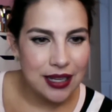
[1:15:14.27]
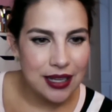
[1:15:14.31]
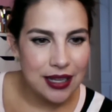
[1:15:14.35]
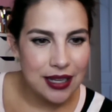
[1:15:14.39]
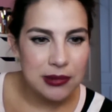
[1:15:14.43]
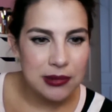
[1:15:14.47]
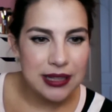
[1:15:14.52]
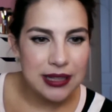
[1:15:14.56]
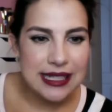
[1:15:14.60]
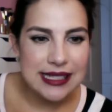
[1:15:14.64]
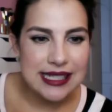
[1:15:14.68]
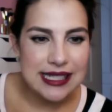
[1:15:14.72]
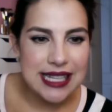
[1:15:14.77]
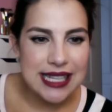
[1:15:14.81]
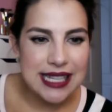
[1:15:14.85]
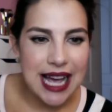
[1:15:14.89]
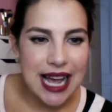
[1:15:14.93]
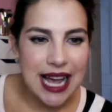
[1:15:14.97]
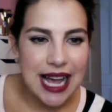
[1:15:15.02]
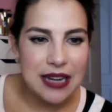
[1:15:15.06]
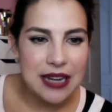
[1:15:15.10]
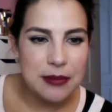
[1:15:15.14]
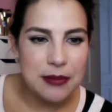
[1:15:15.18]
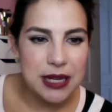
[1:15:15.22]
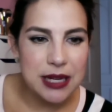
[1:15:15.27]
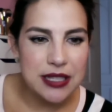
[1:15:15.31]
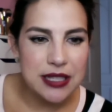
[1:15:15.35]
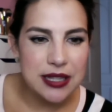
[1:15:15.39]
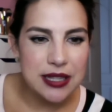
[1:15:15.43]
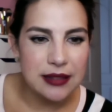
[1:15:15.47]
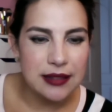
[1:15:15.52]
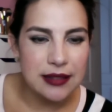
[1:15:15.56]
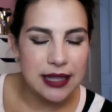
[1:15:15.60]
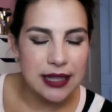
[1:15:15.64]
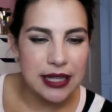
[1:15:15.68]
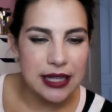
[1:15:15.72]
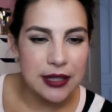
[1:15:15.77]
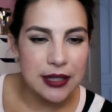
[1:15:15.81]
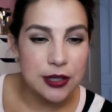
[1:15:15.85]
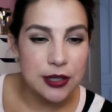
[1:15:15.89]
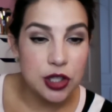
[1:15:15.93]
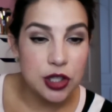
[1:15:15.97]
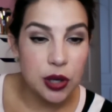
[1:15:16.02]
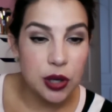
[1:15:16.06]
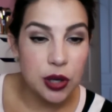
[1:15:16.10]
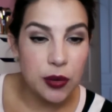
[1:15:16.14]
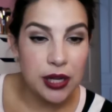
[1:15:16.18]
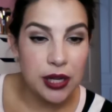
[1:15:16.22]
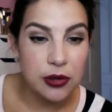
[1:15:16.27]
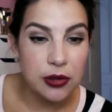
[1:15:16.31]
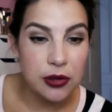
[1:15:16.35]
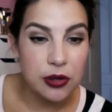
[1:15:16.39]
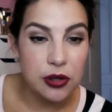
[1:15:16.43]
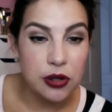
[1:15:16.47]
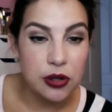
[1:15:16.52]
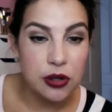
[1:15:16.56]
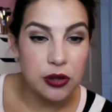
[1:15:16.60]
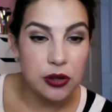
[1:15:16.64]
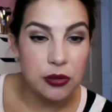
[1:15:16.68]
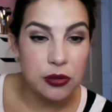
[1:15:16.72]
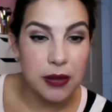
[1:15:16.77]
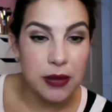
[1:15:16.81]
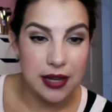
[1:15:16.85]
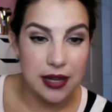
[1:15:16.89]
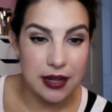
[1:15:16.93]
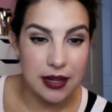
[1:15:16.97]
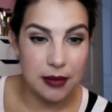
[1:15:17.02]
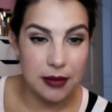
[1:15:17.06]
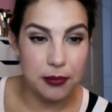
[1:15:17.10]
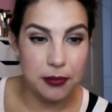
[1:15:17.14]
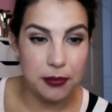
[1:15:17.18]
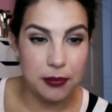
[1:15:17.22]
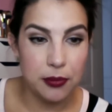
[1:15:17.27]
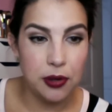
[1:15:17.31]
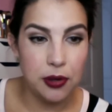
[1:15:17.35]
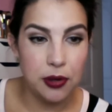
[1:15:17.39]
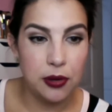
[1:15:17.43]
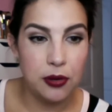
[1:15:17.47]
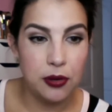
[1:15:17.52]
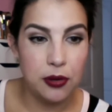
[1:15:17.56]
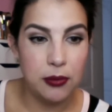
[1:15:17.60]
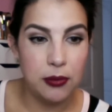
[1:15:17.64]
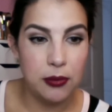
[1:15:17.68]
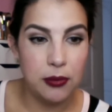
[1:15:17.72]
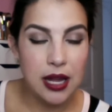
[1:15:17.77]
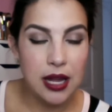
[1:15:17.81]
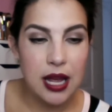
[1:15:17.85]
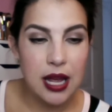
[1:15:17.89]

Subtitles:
Please guide me to the link showing your new makeup room.